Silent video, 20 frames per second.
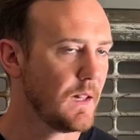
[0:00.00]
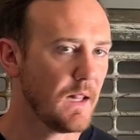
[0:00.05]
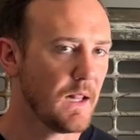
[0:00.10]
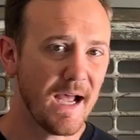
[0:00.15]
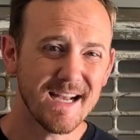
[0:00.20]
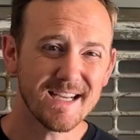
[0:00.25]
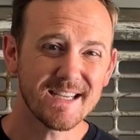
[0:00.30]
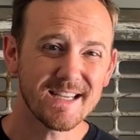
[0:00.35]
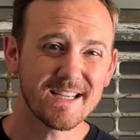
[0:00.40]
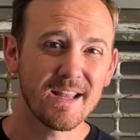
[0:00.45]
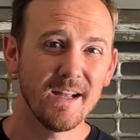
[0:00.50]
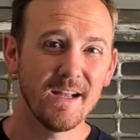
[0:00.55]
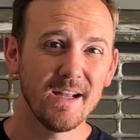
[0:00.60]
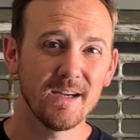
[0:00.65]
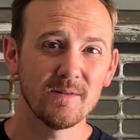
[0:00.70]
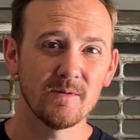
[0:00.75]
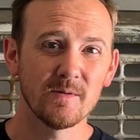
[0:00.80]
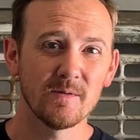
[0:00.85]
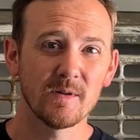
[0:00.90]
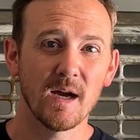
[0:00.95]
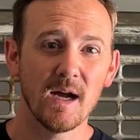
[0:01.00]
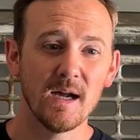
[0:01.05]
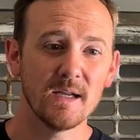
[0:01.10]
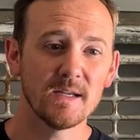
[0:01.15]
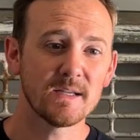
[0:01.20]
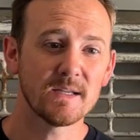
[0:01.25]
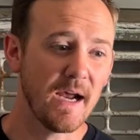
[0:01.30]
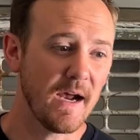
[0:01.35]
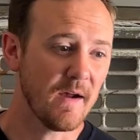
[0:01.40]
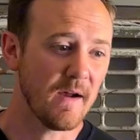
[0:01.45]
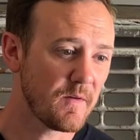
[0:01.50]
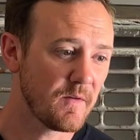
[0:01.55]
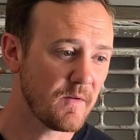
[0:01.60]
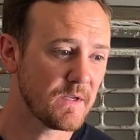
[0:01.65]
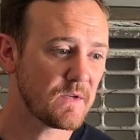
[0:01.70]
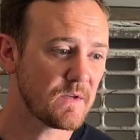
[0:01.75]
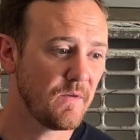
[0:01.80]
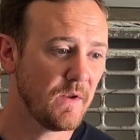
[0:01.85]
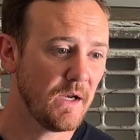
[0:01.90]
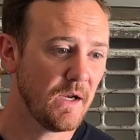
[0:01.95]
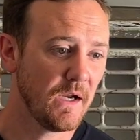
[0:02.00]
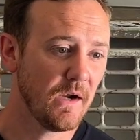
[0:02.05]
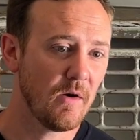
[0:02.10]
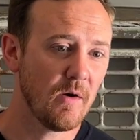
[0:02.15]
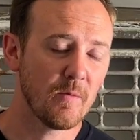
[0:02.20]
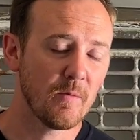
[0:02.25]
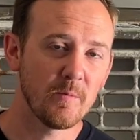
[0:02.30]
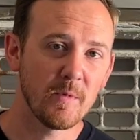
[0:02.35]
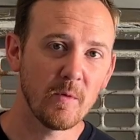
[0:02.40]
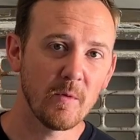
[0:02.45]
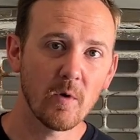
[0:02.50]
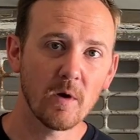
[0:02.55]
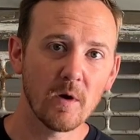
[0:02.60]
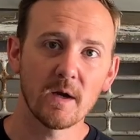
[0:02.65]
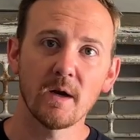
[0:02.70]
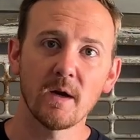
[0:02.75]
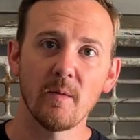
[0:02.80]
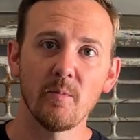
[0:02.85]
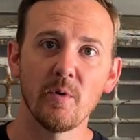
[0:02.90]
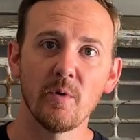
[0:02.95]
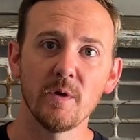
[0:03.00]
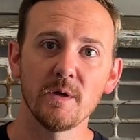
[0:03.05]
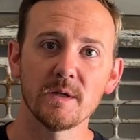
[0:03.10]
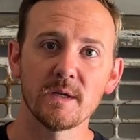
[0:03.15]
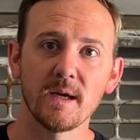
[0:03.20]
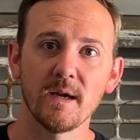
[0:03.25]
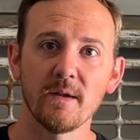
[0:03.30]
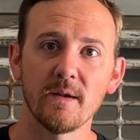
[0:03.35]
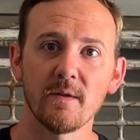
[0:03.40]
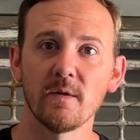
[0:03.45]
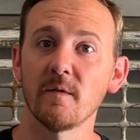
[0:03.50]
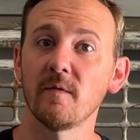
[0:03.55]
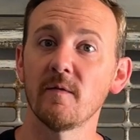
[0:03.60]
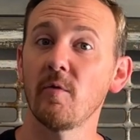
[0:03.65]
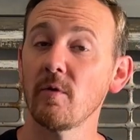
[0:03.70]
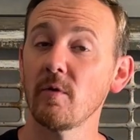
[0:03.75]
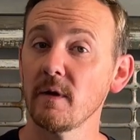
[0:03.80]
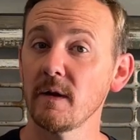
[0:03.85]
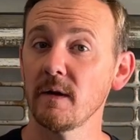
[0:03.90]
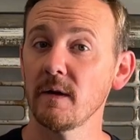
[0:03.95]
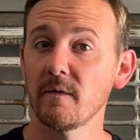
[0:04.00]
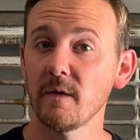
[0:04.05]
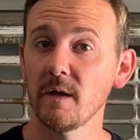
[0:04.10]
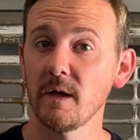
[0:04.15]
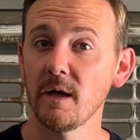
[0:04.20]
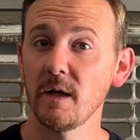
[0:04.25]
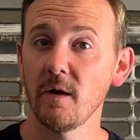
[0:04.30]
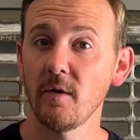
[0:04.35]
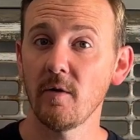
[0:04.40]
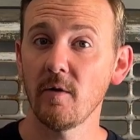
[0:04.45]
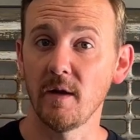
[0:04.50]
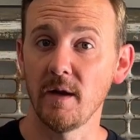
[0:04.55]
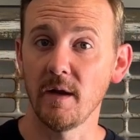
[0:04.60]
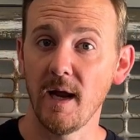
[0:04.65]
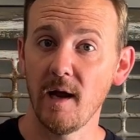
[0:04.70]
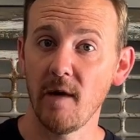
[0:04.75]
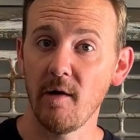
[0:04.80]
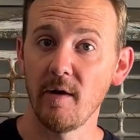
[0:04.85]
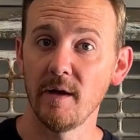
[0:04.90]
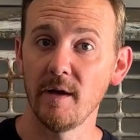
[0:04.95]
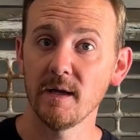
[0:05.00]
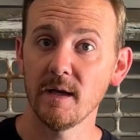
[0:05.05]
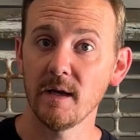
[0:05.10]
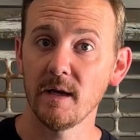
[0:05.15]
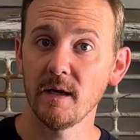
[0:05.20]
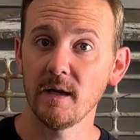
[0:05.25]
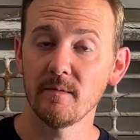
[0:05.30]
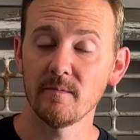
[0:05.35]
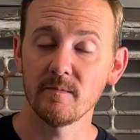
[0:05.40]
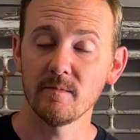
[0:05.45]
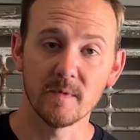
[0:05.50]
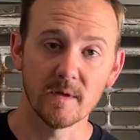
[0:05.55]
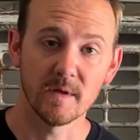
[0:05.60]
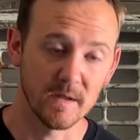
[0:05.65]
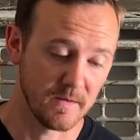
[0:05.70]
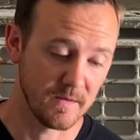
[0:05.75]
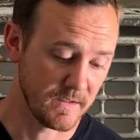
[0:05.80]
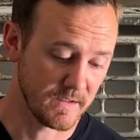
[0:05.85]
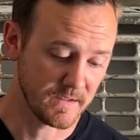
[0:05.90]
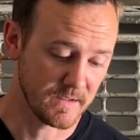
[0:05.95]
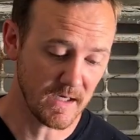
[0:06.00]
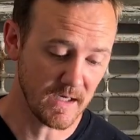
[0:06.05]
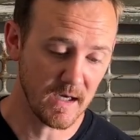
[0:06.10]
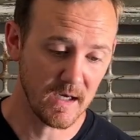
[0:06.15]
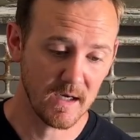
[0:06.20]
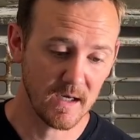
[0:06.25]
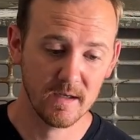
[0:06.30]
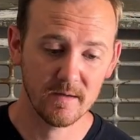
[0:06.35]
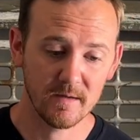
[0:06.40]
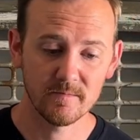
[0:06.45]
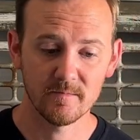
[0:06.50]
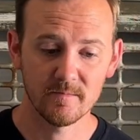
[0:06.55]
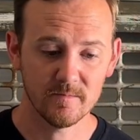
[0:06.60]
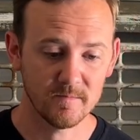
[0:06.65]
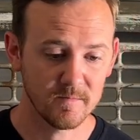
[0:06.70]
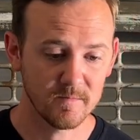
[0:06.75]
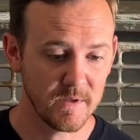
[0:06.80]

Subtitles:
last thing, guys, after this video, I'm gonna be working on putting together the 4-link video on how I did it, the design,